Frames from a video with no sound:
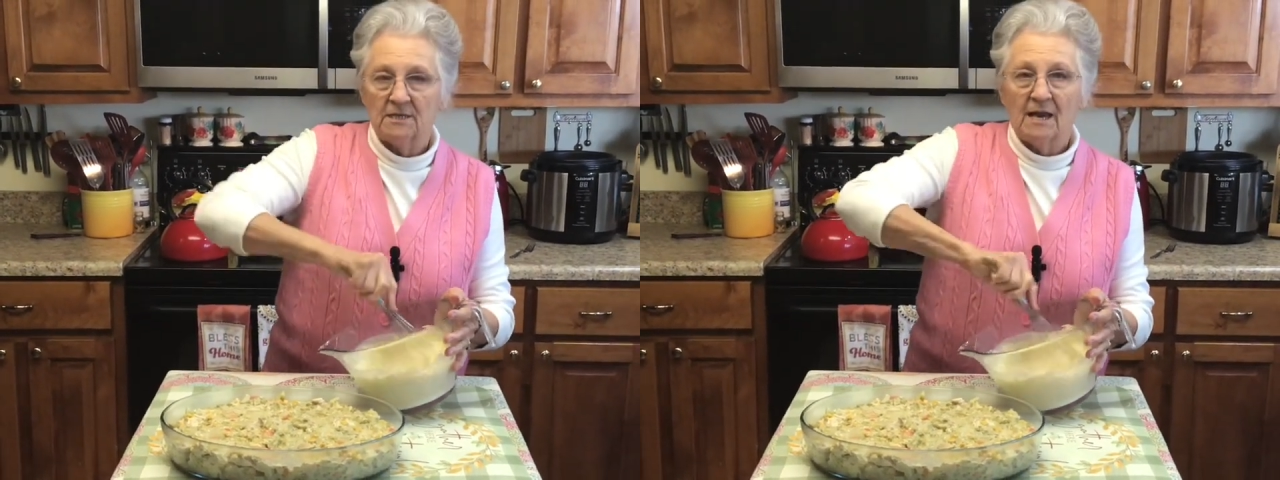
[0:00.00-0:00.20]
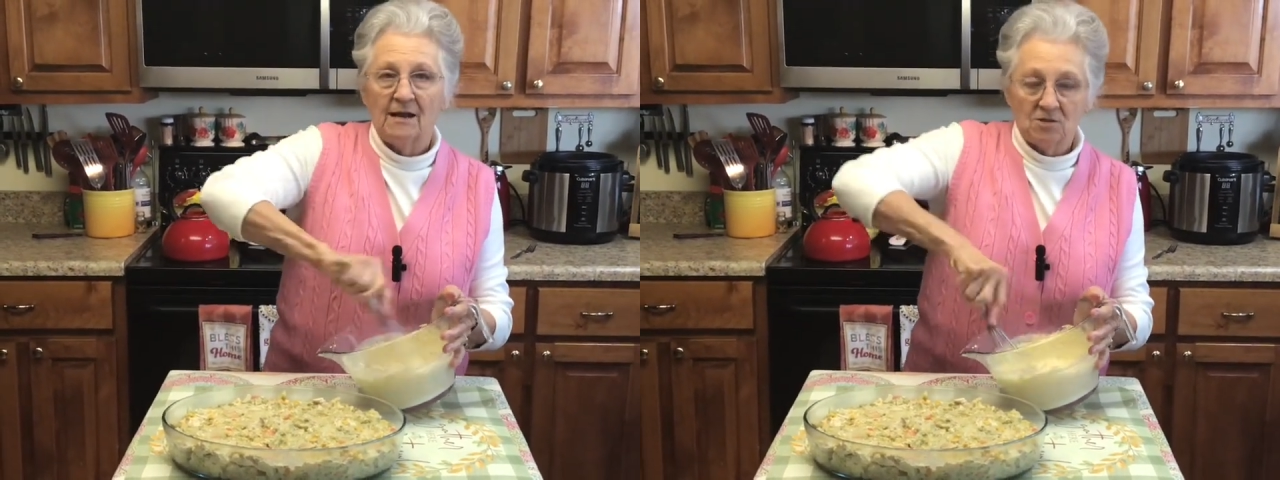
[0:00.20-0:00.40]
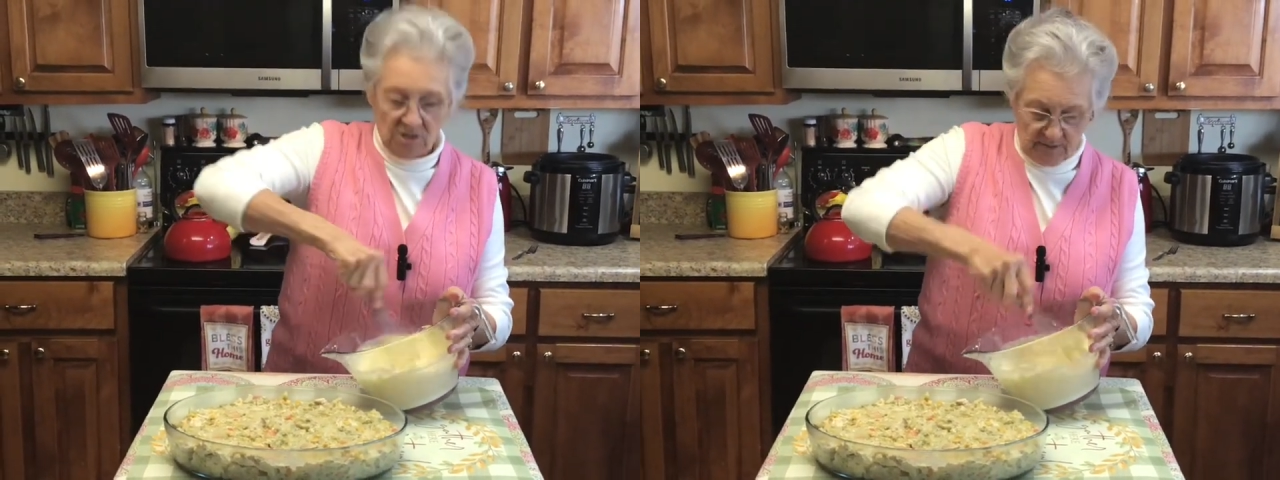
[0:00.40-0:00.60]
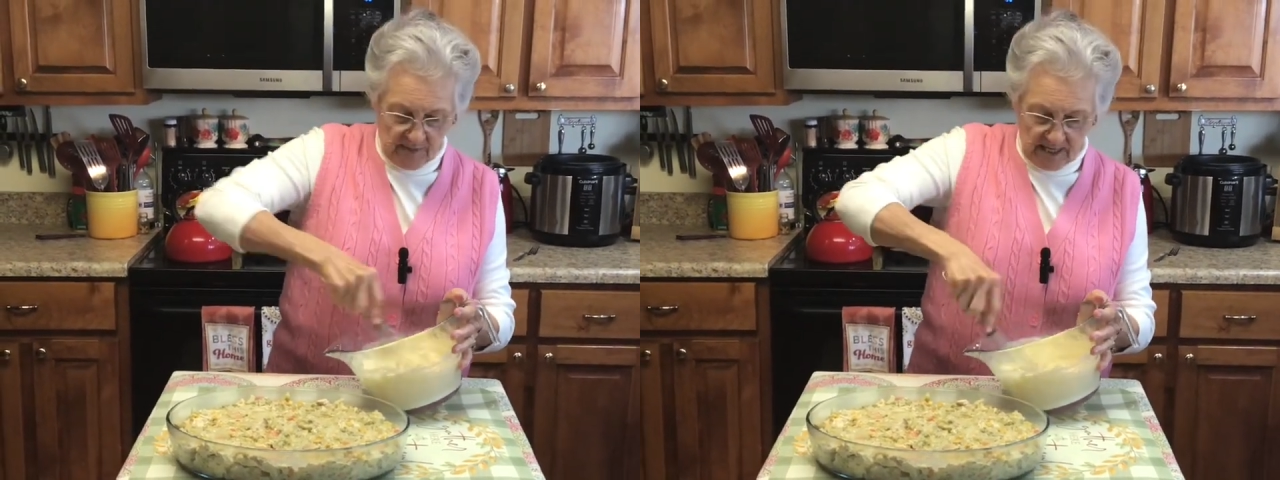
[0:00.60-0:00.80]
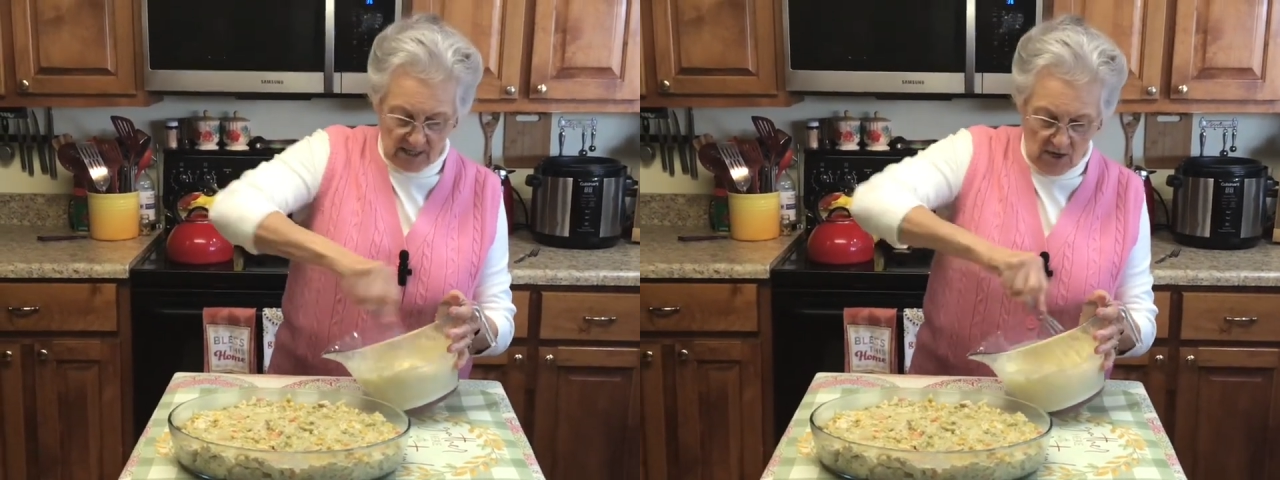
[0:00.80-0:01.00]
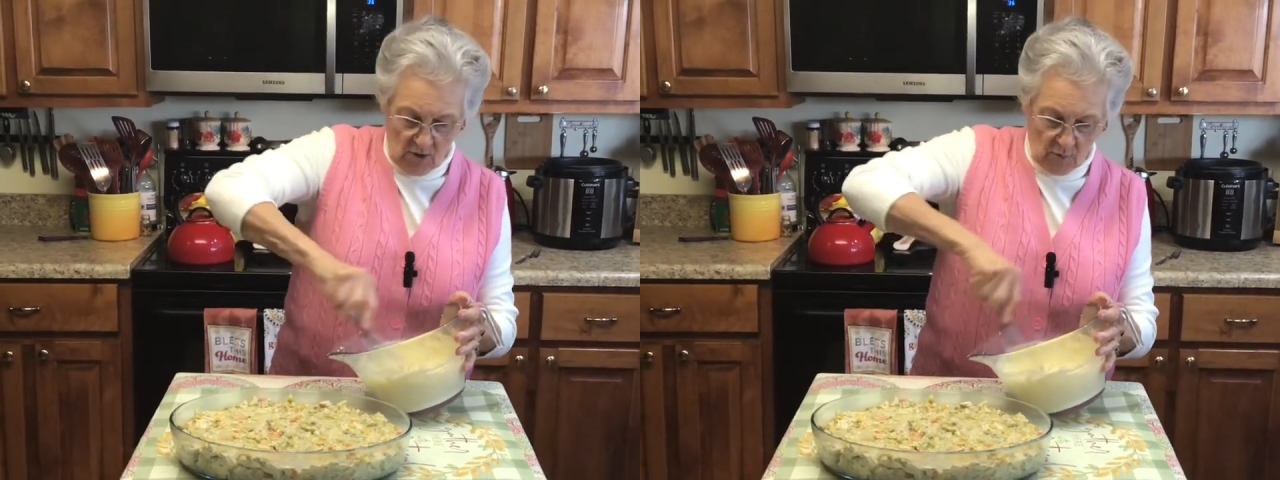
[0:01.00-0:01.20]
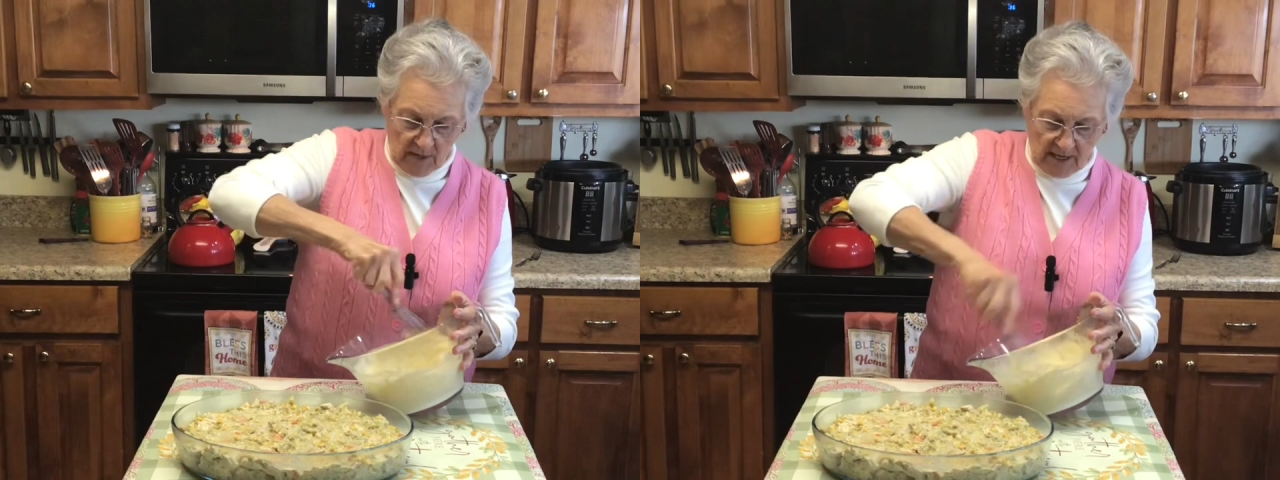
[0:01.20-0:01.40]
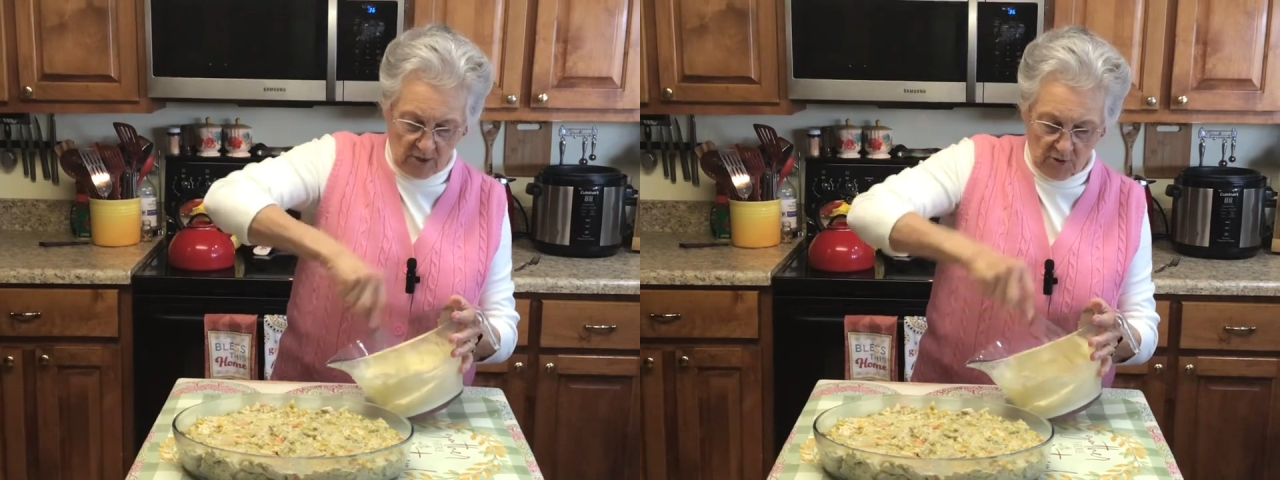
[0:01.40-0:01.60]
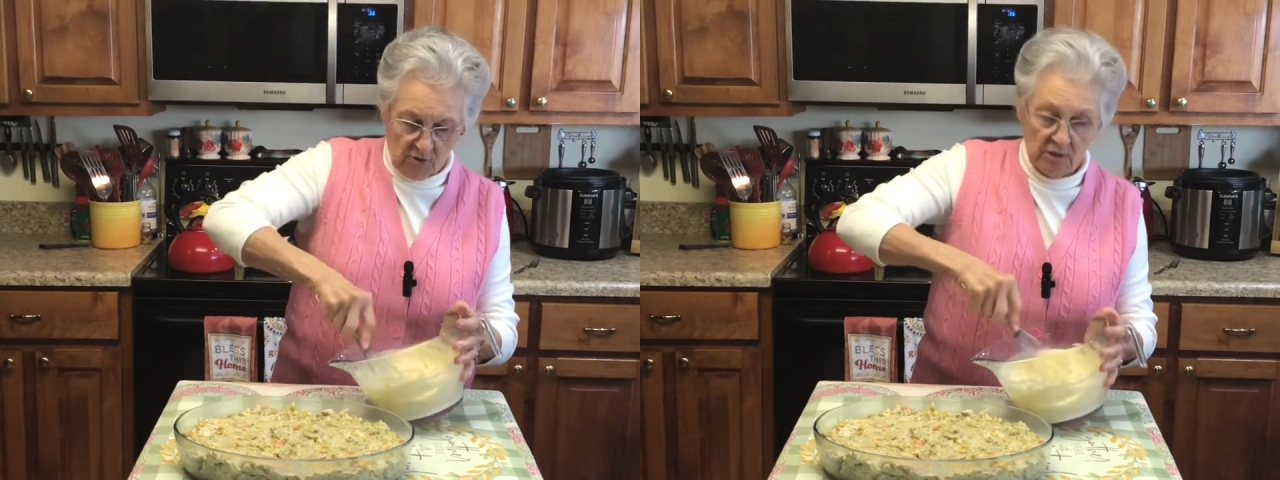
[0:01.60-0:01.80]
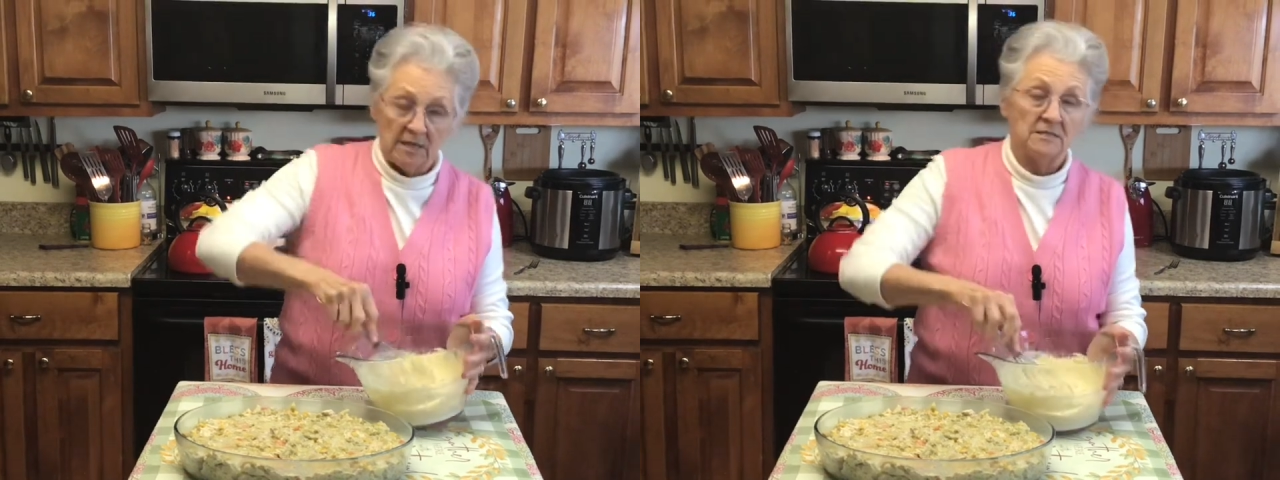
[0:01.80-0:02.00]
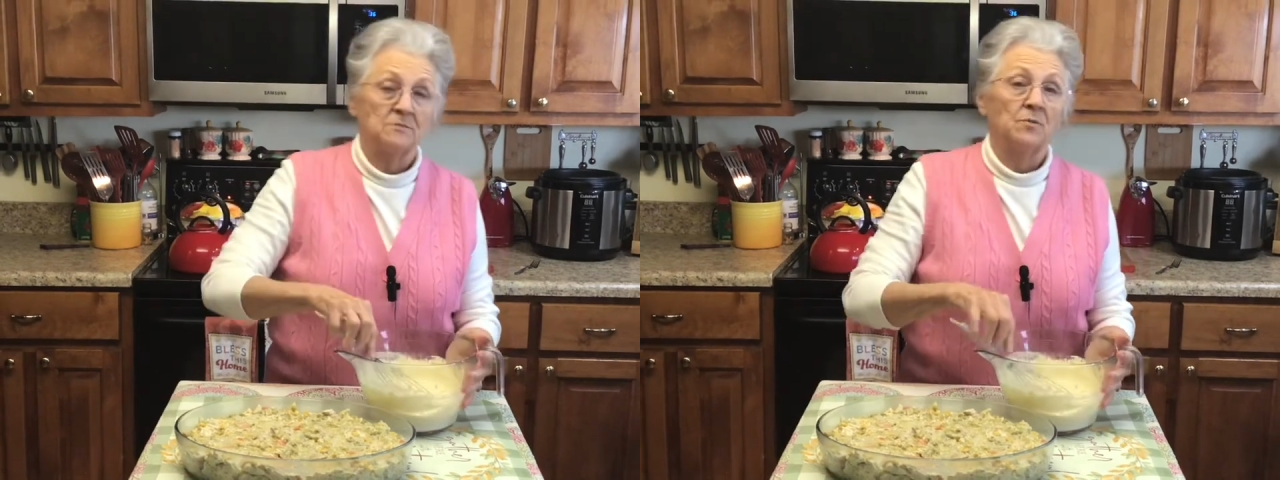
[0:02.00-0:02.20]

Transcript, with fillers: and I'll just make y'all regular crust.